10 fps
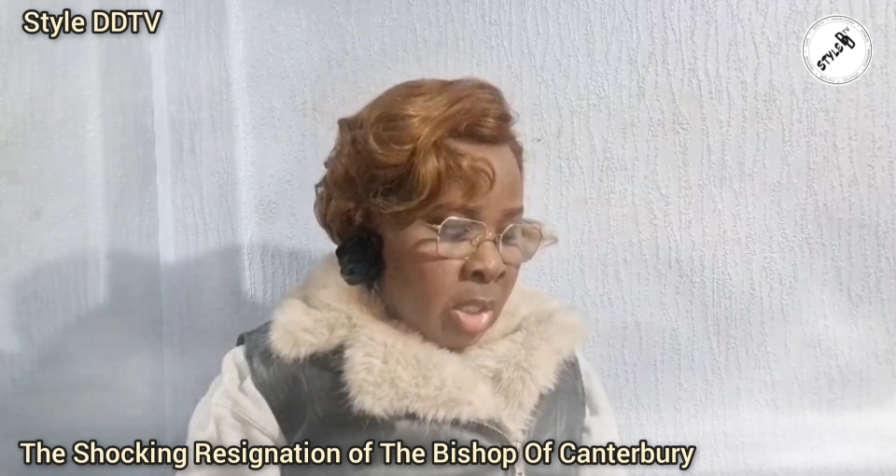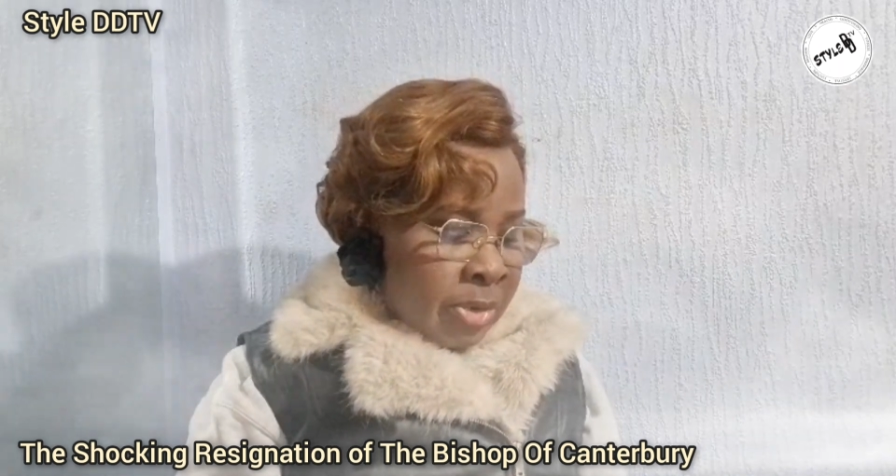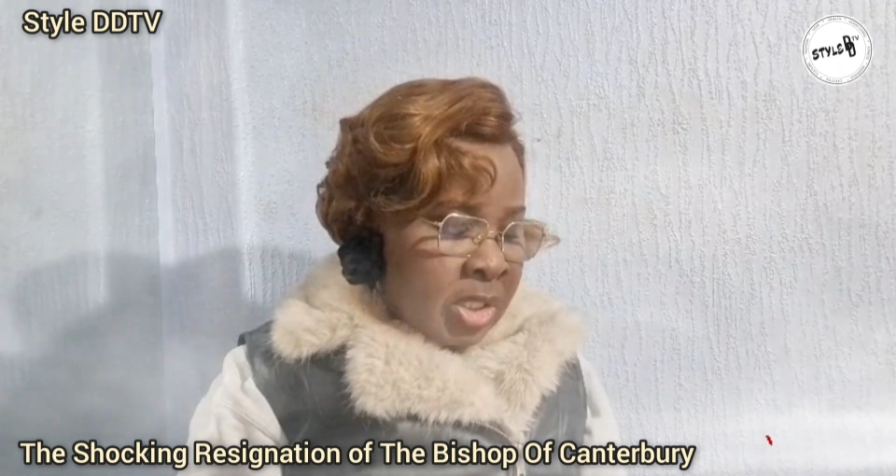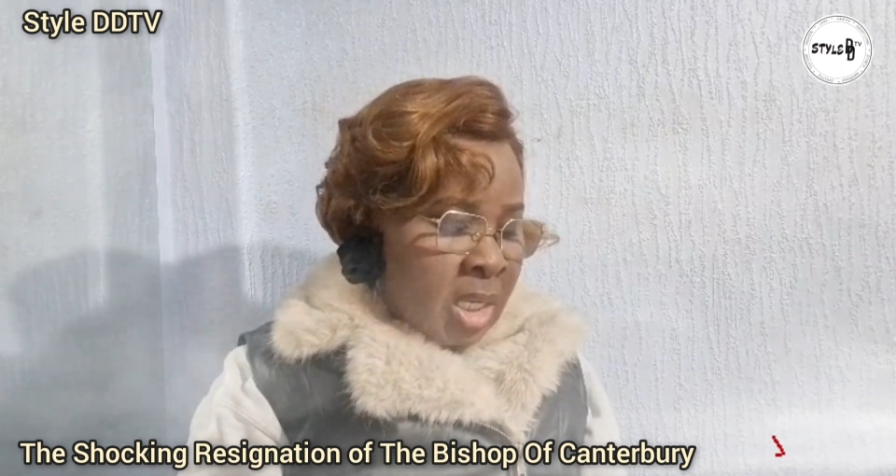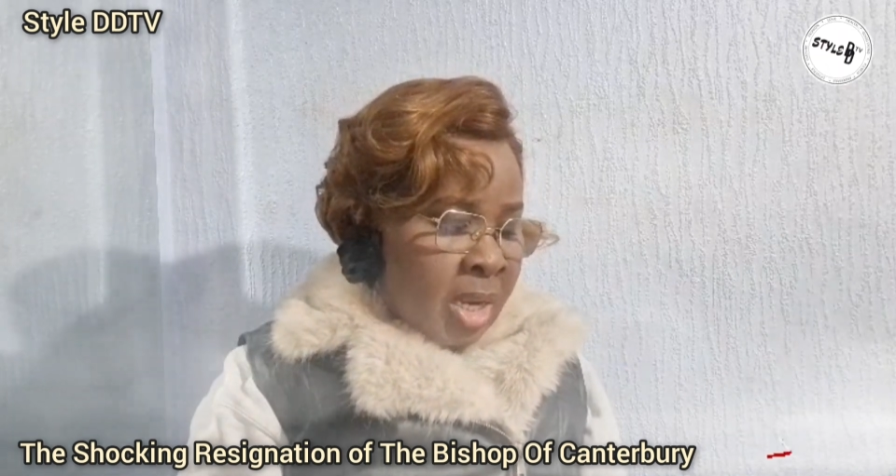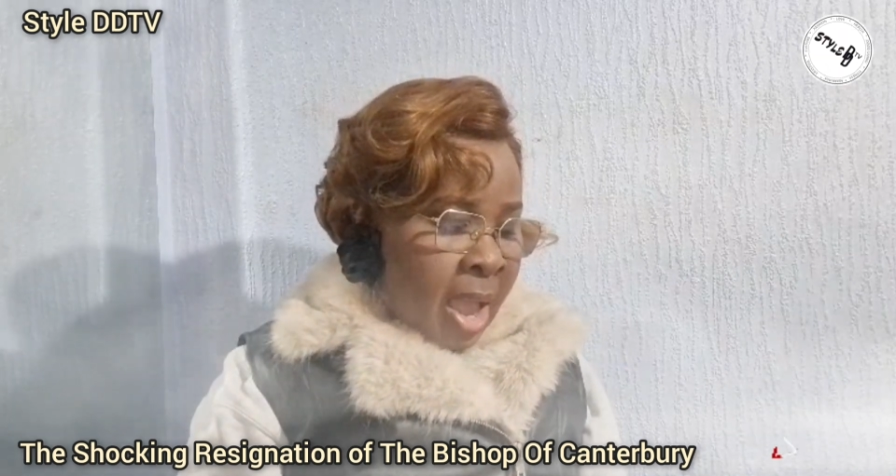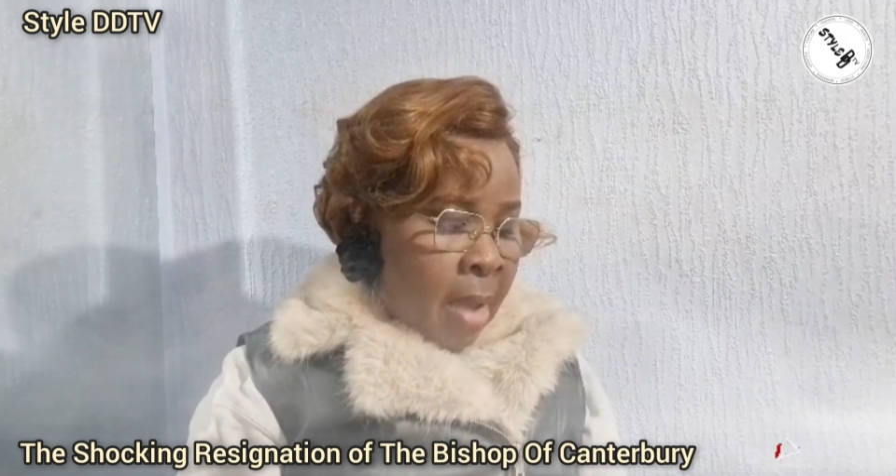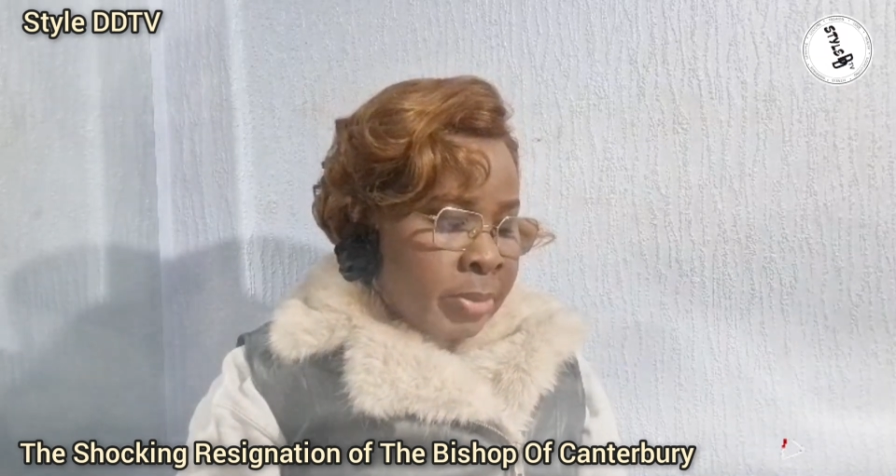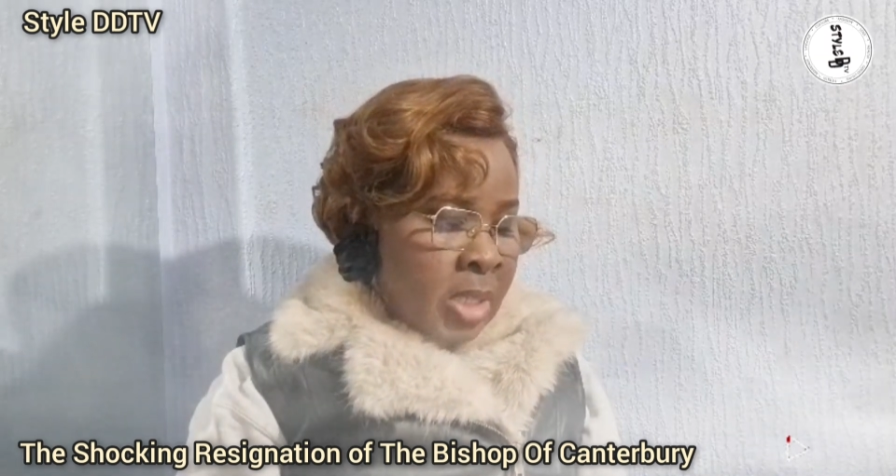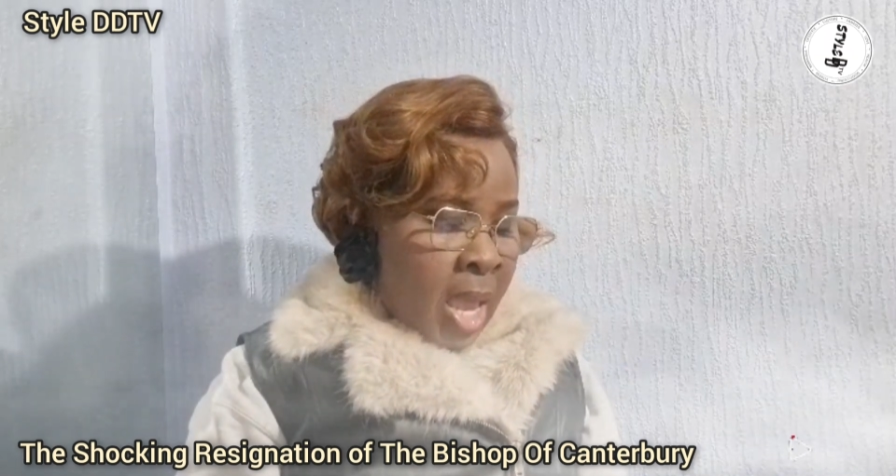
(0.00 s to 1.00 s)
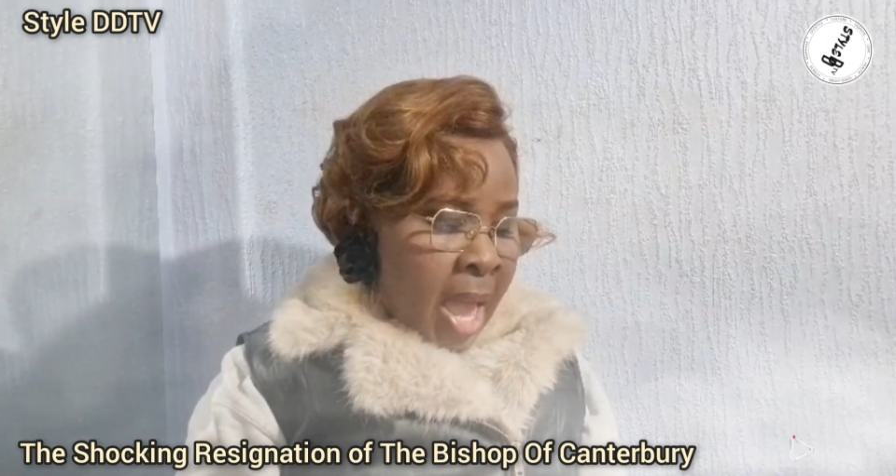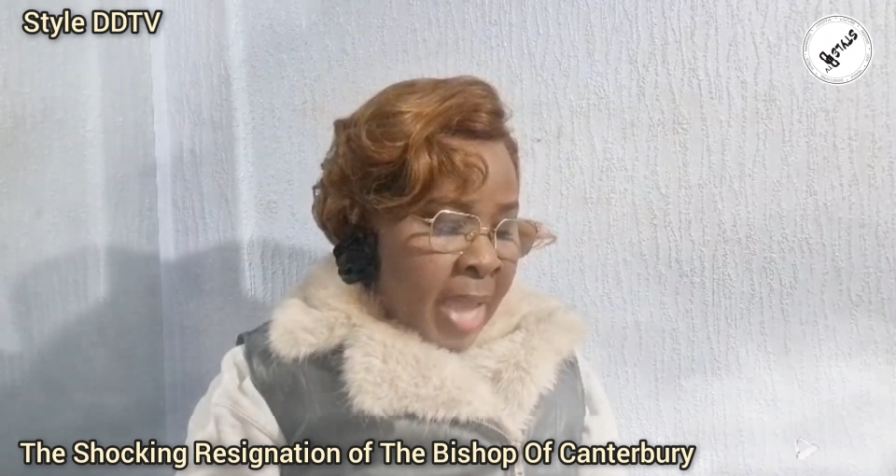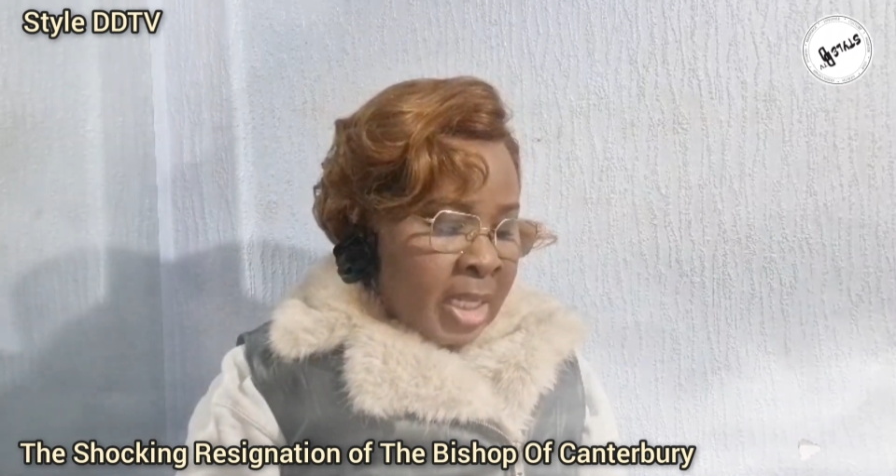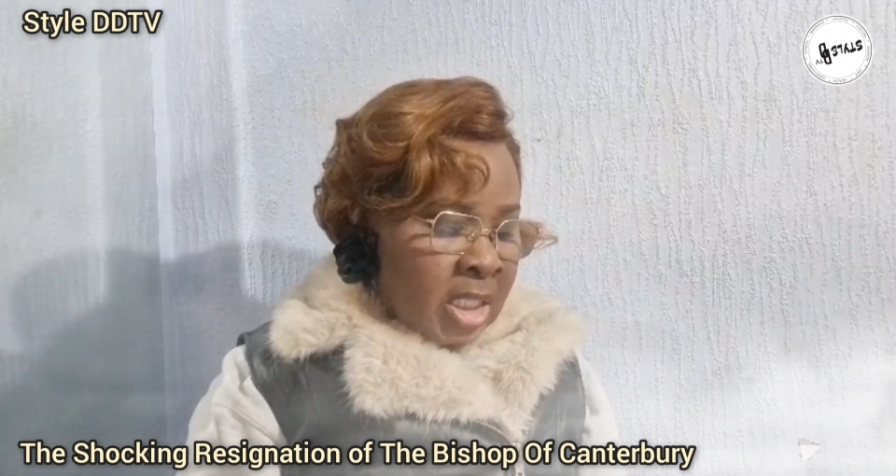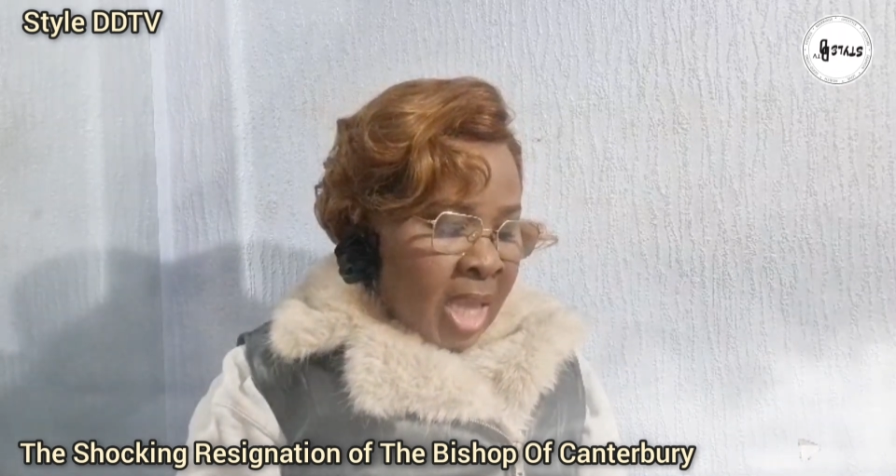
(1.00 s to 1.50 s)
Christian camps
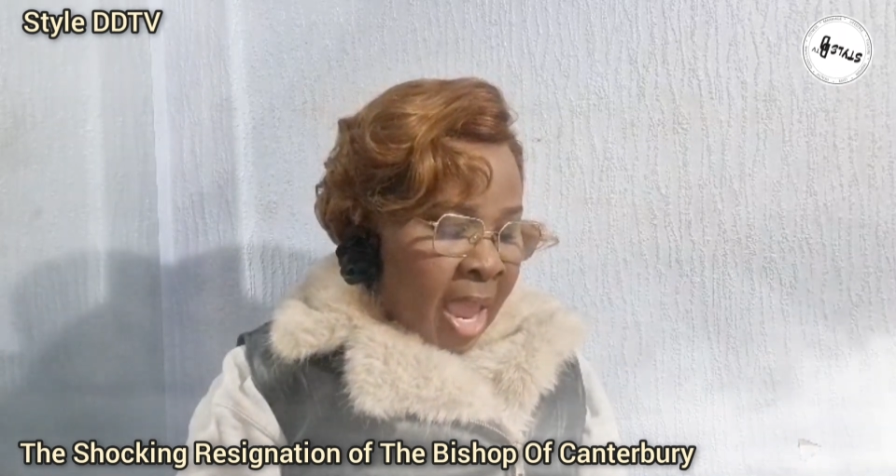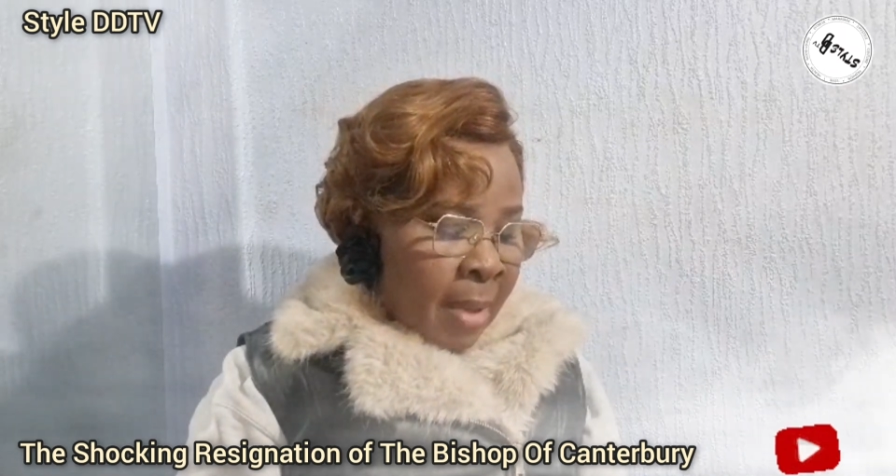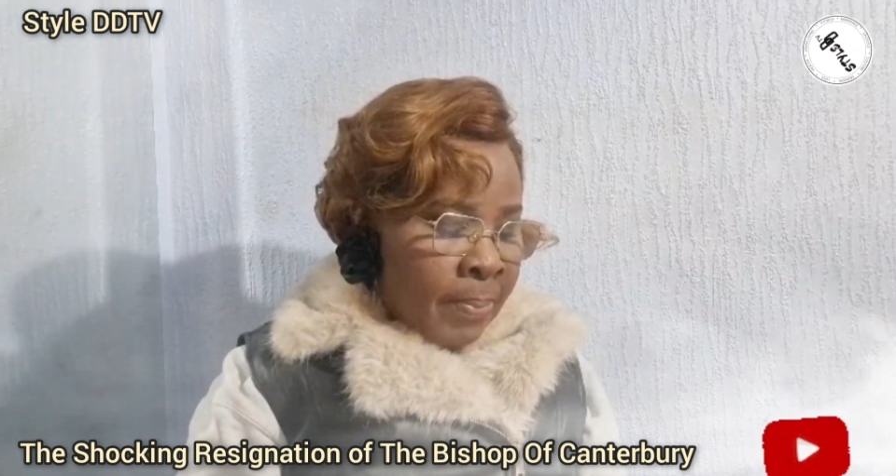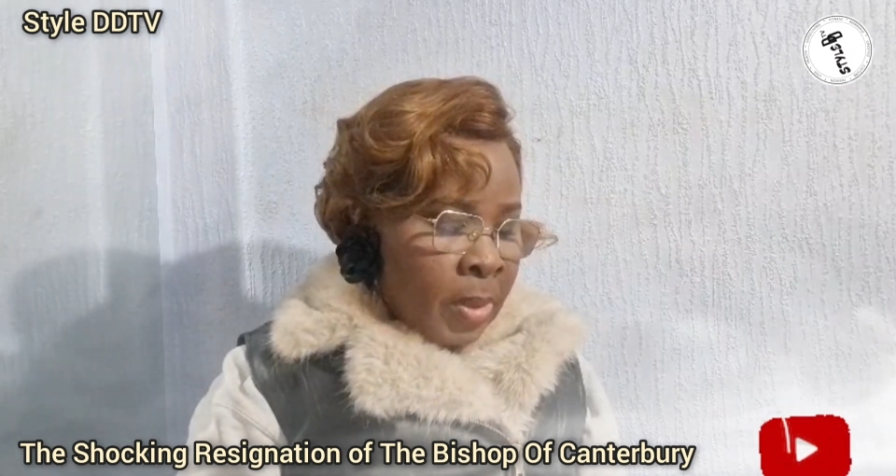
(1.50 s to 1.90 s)
at that time